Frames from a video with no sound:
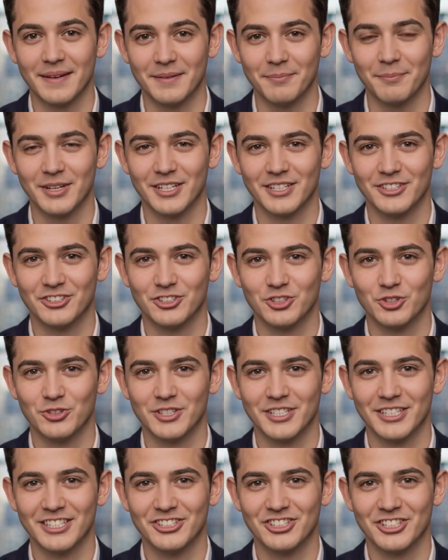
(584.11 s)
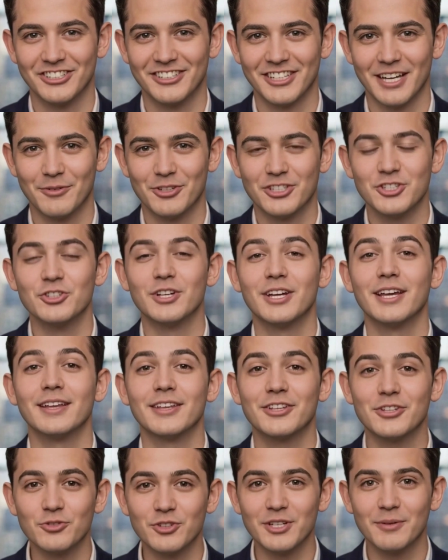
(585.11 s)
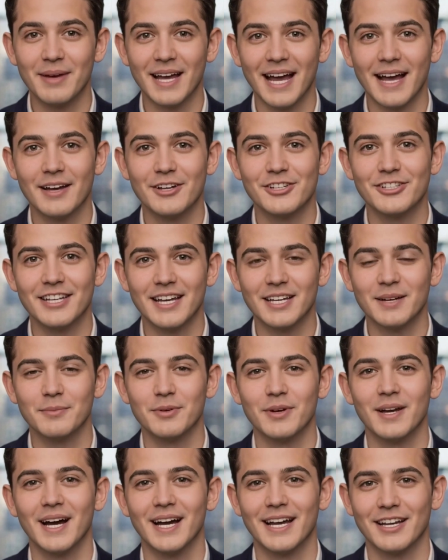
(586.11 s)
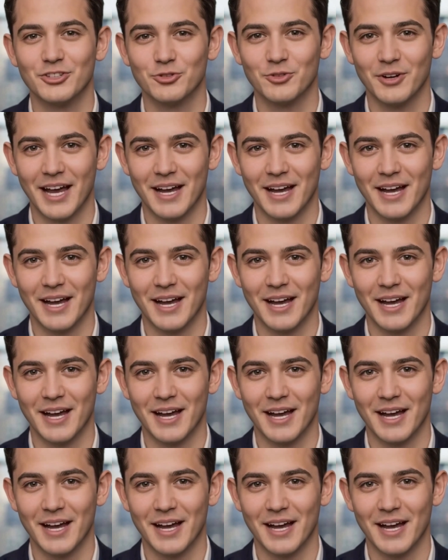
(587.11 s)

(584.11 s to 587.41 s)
Because Unity just demonstrated 3 patterns that apply to